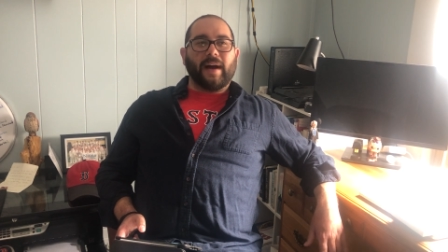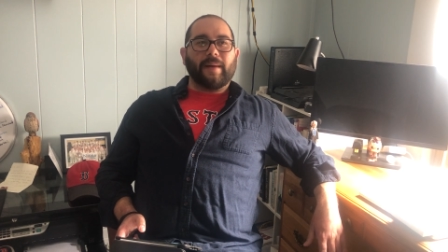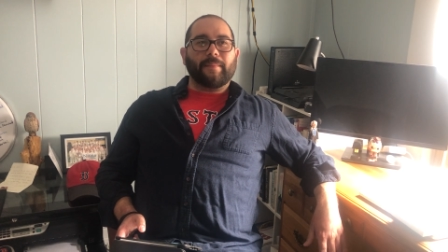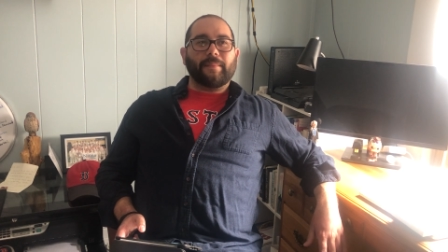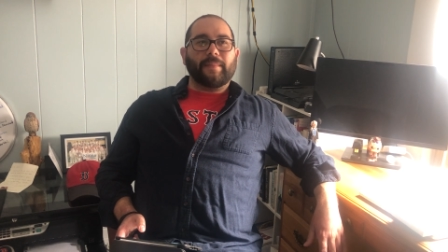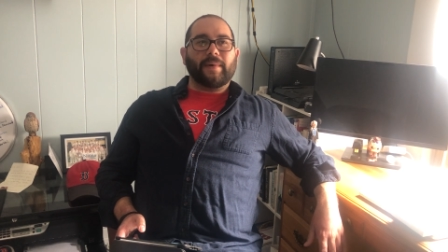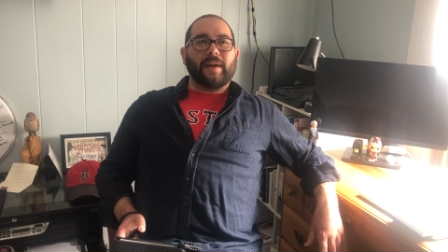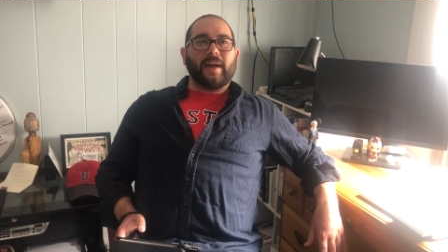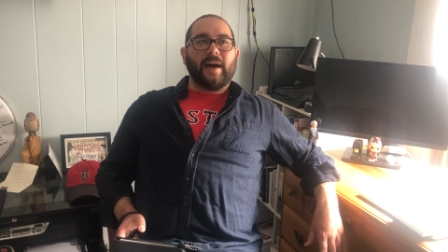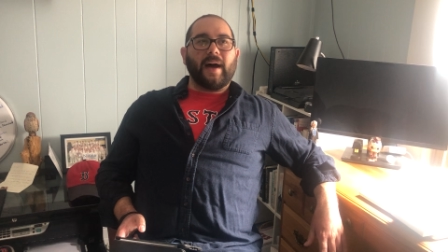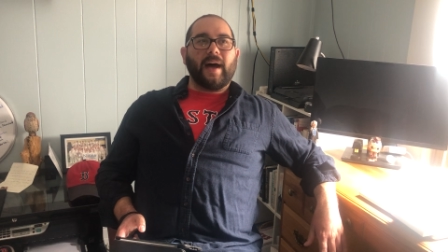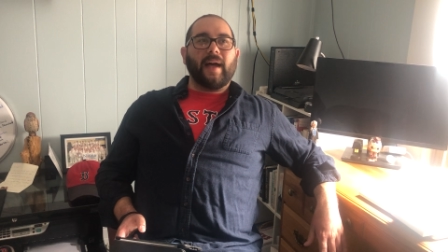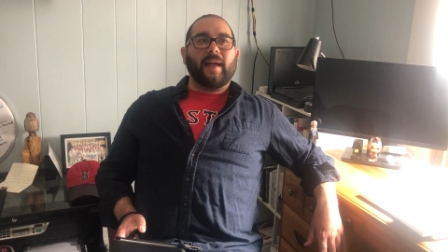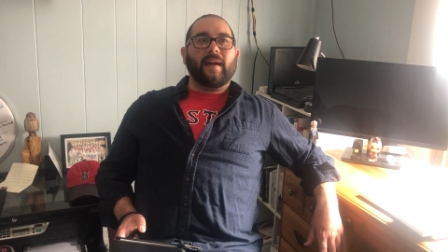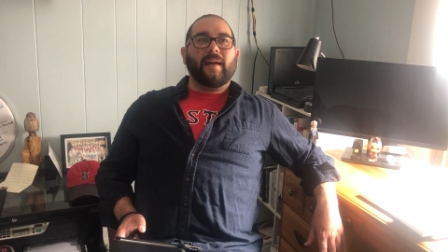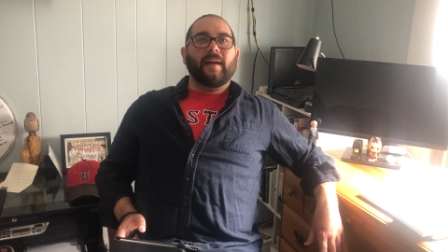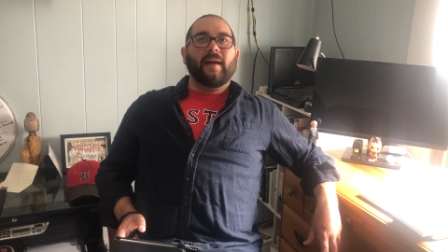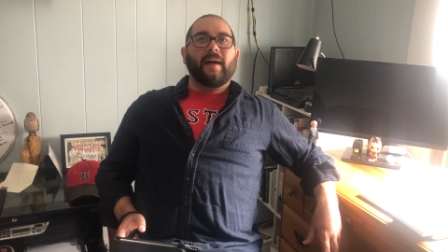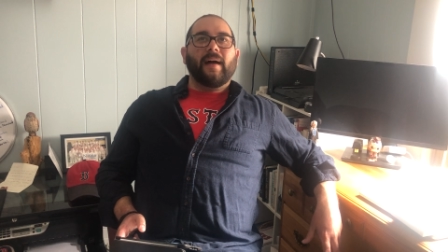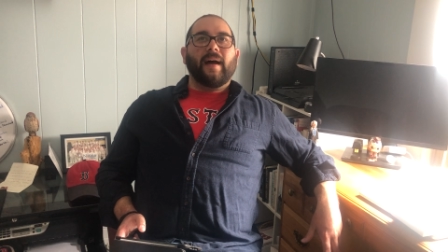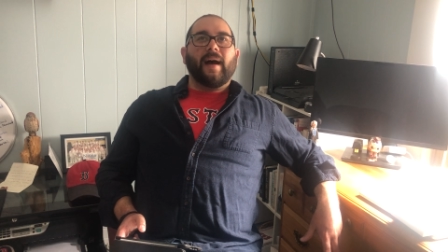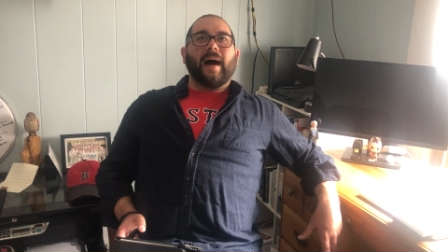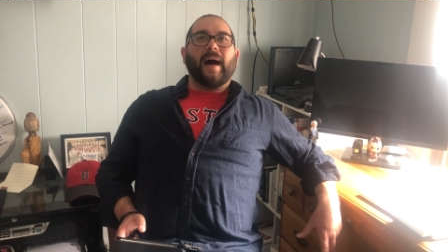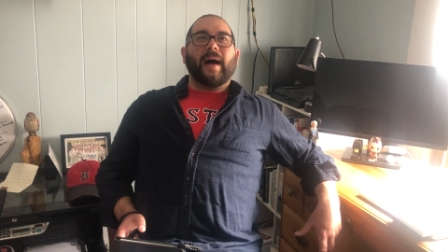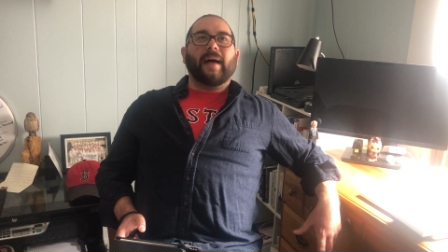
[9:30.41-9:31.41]
I'm not,
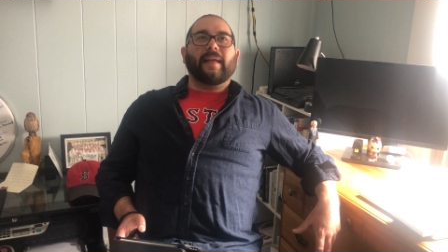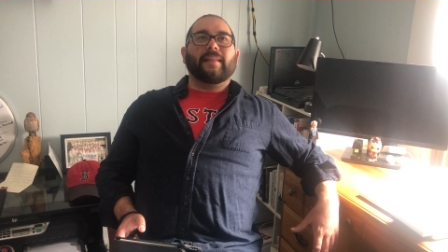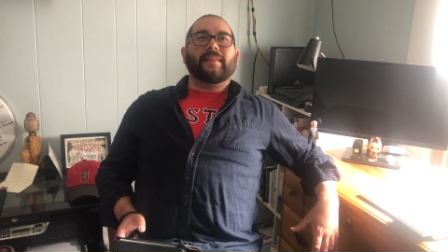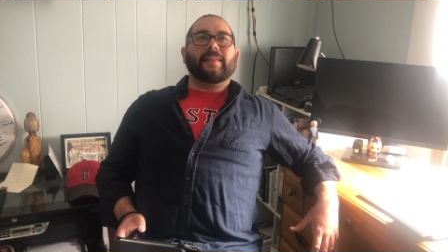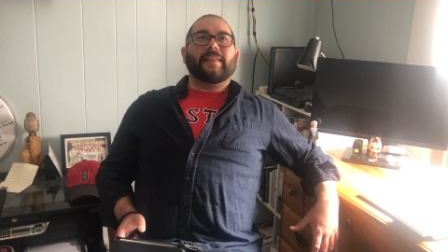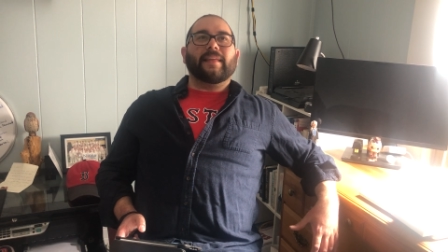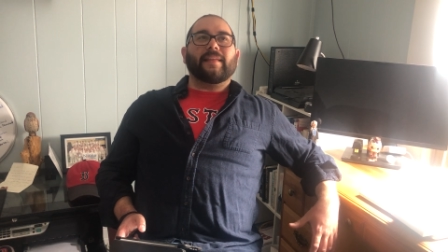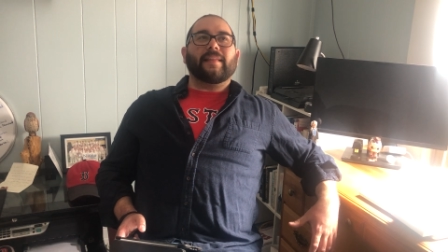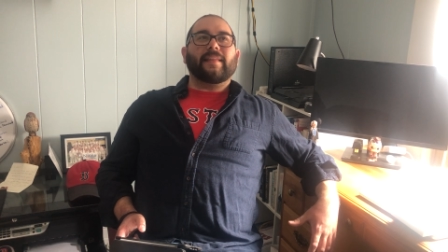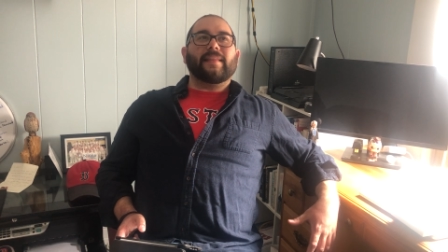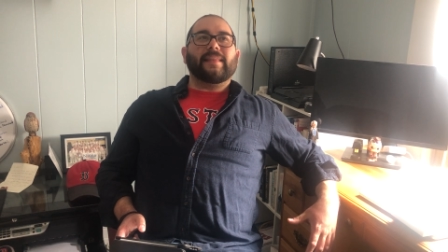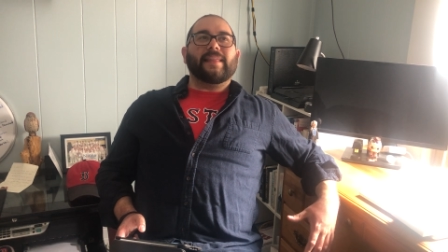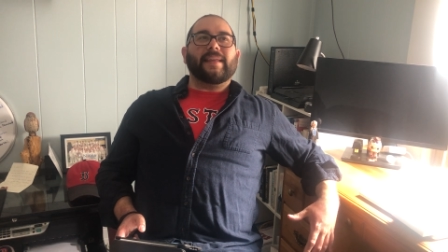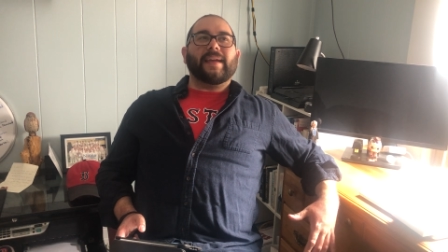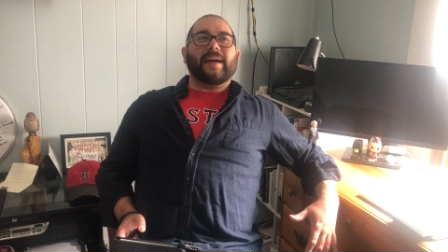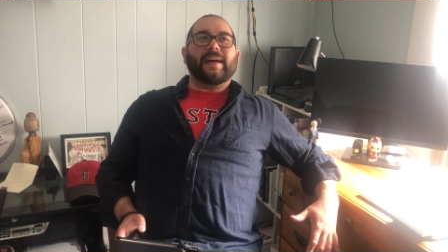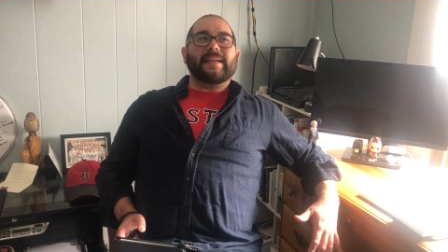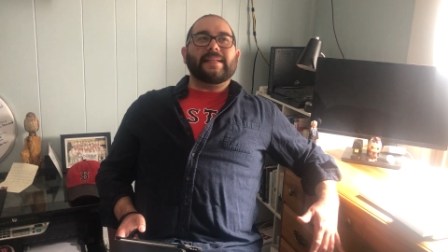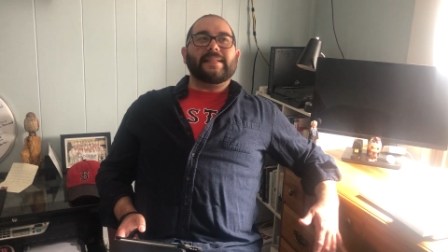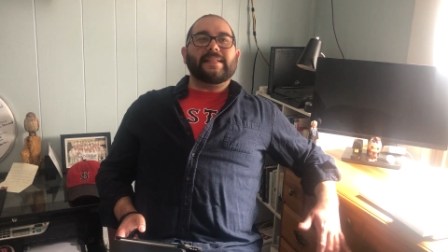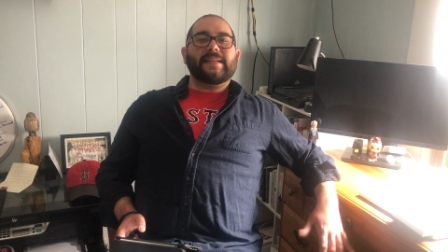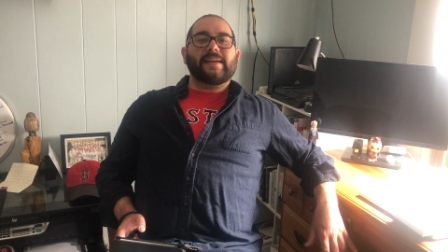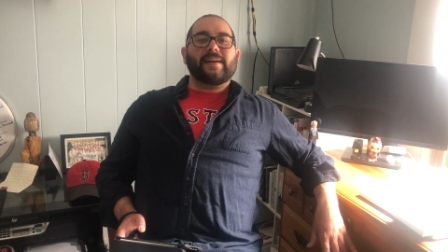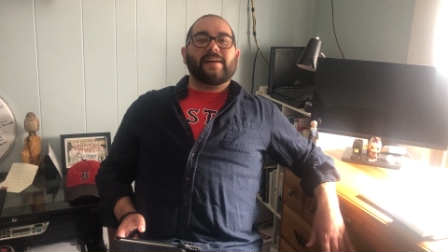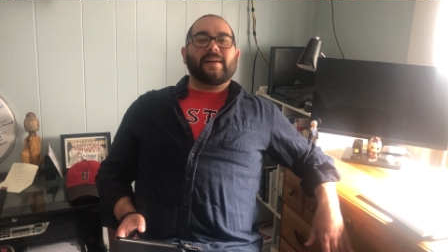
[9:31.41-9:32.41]
the
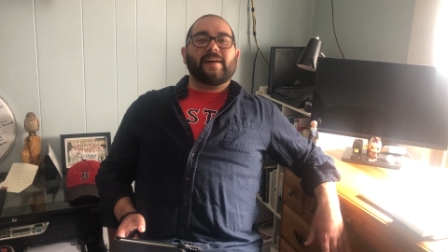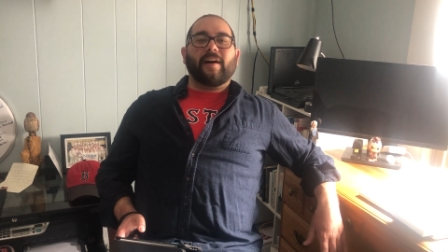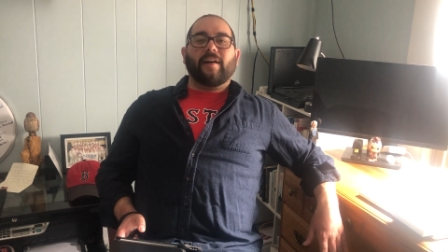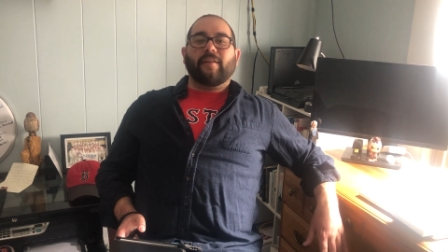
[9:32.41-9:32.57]
idea